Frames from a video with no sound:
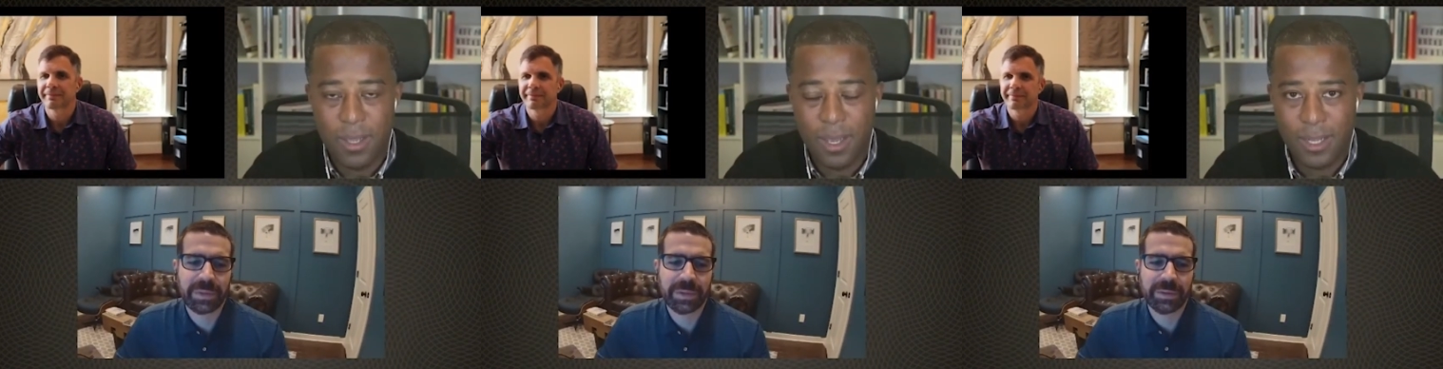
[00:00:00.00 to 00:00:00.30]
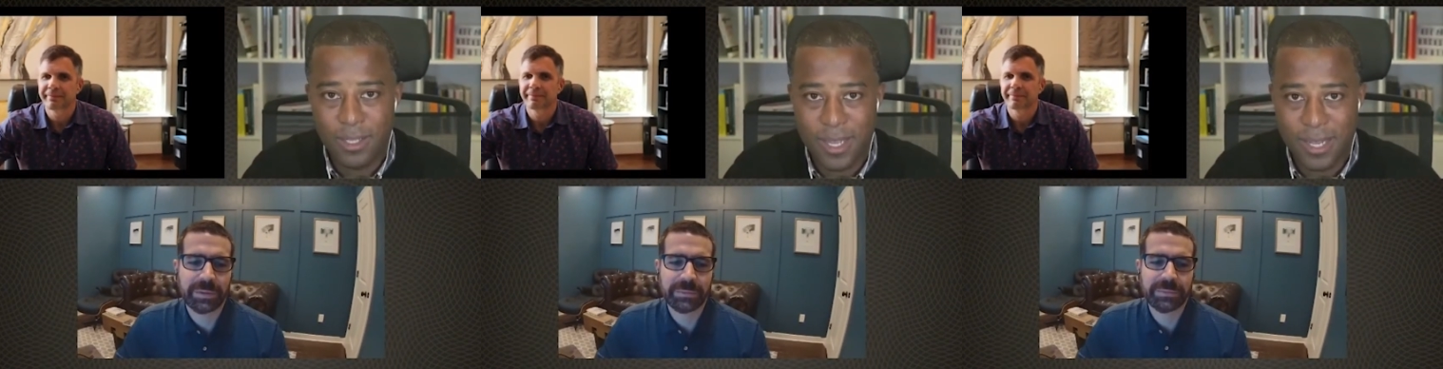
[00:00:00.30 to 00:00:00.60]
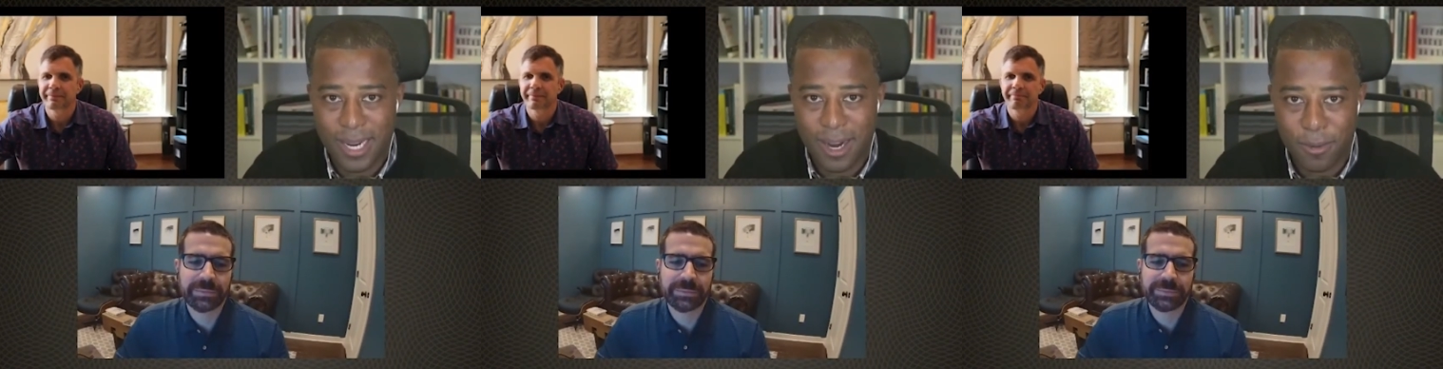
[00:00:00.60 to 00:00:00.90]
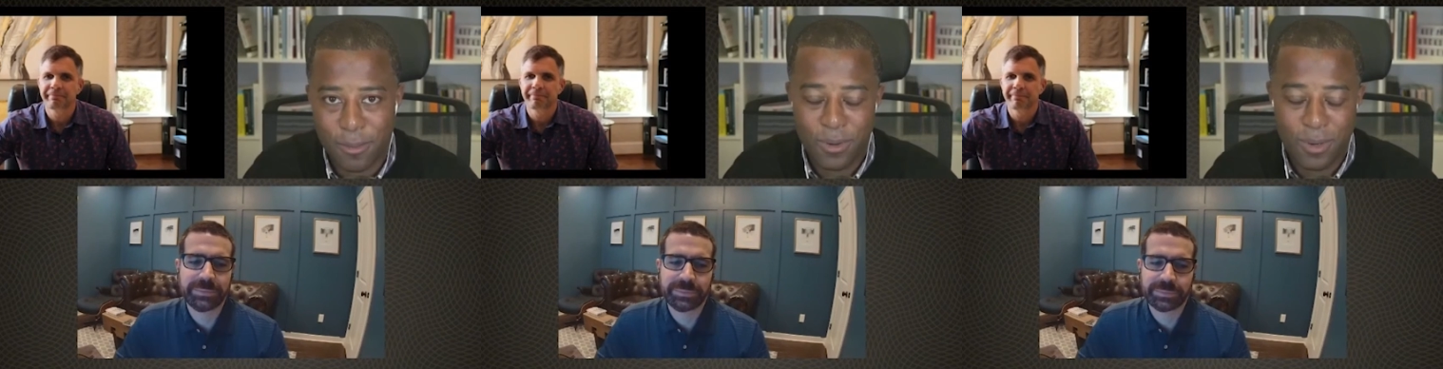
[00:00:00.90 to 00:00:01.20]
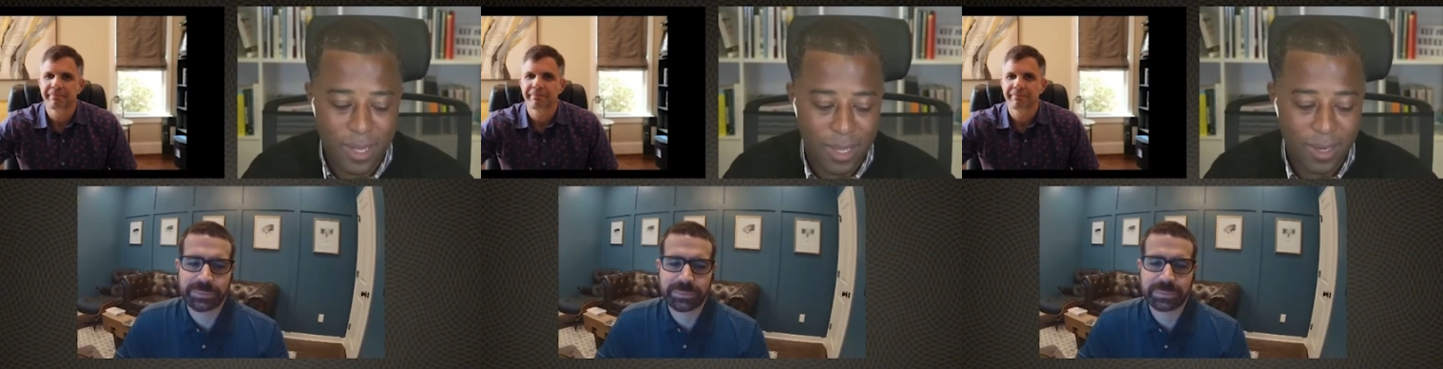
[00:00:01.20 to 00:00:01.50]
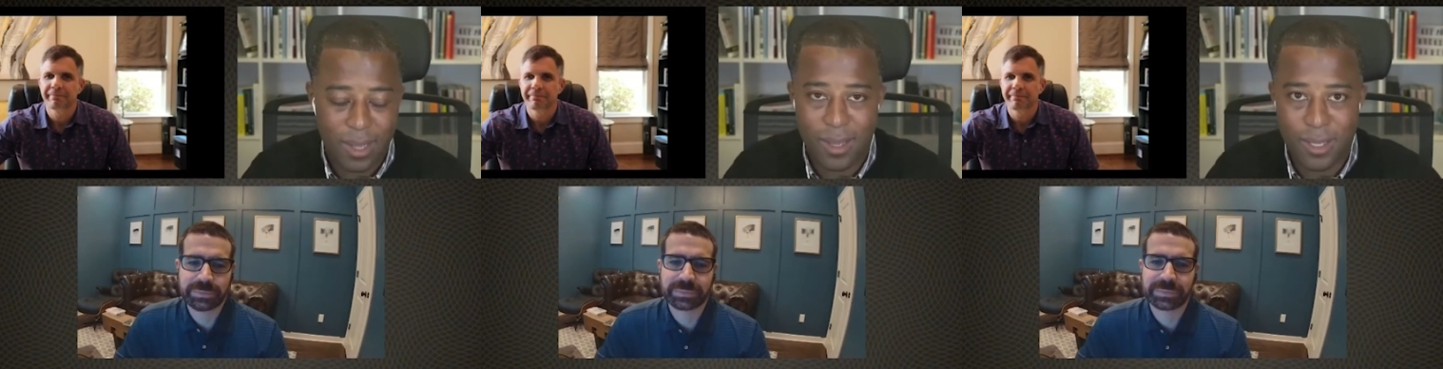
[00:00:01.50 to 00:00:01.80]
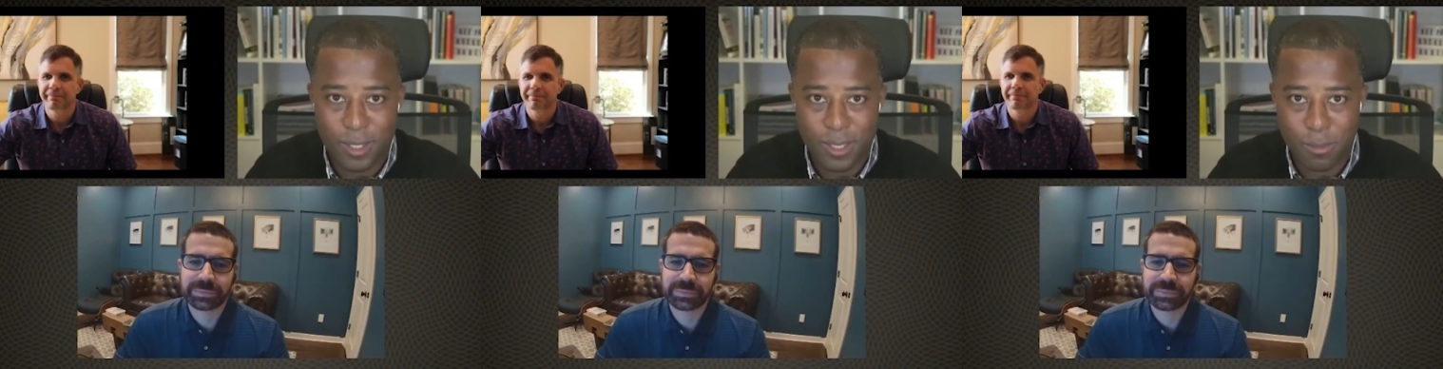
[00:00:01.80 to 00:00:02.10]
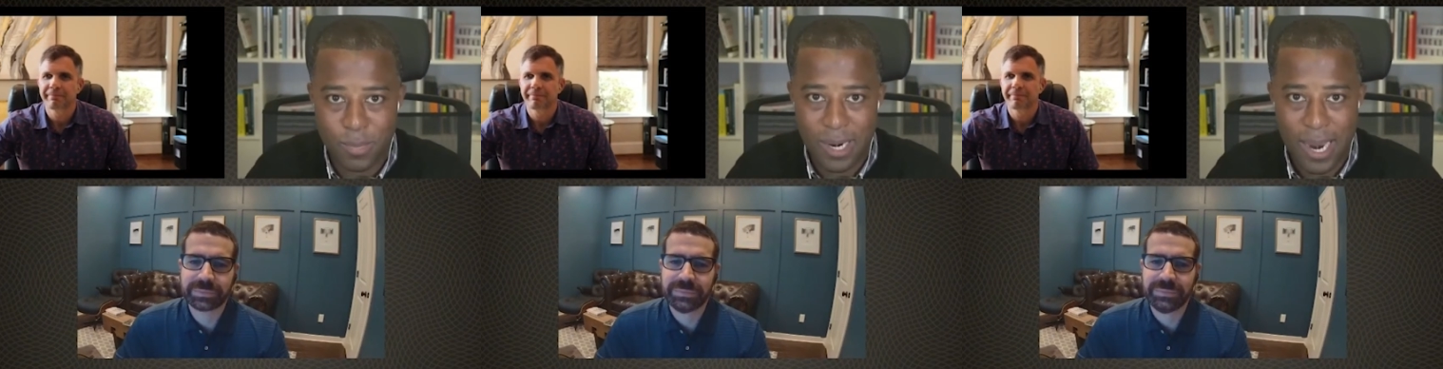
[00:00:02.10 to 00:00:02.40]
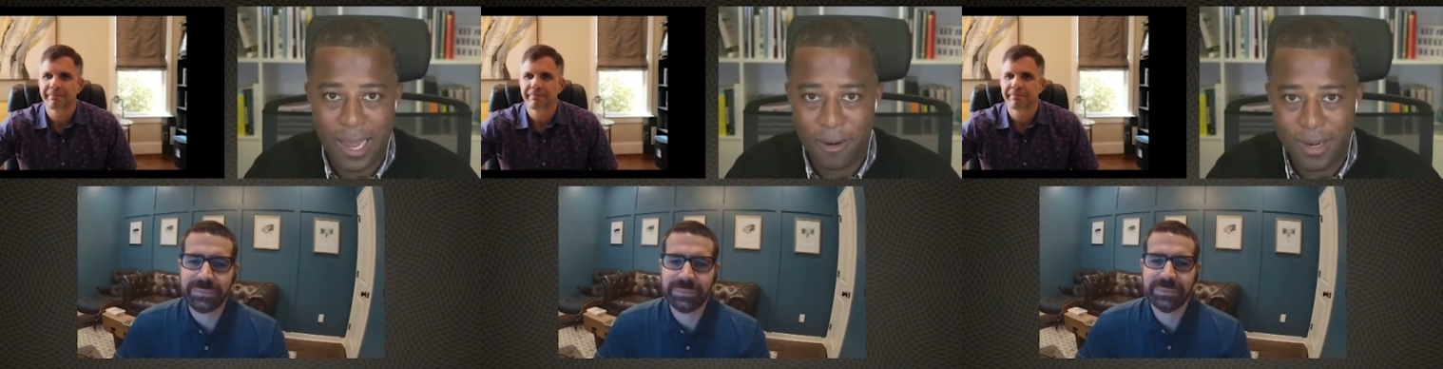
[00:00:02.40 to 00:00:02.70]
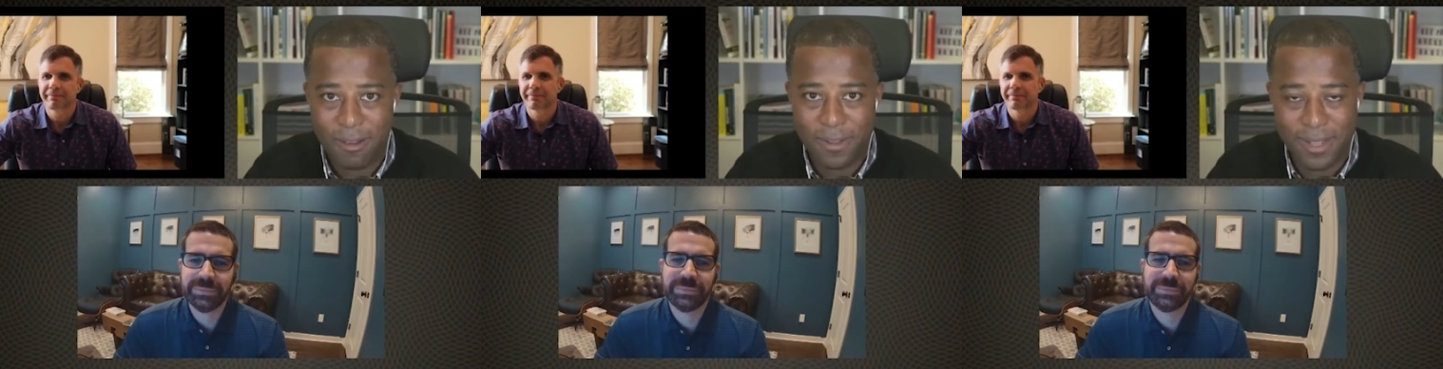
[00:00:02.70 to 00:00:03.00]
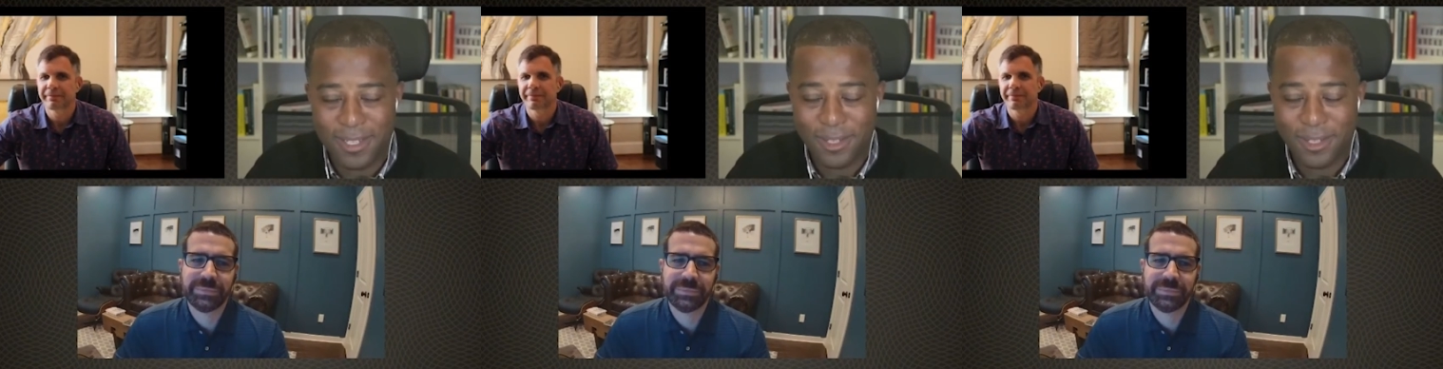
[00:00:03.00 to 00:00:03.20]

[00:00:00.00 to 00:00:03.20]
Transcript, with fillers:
Speaker 1: uh, to the entire community. And uh, it's, it's been an honor, definitely.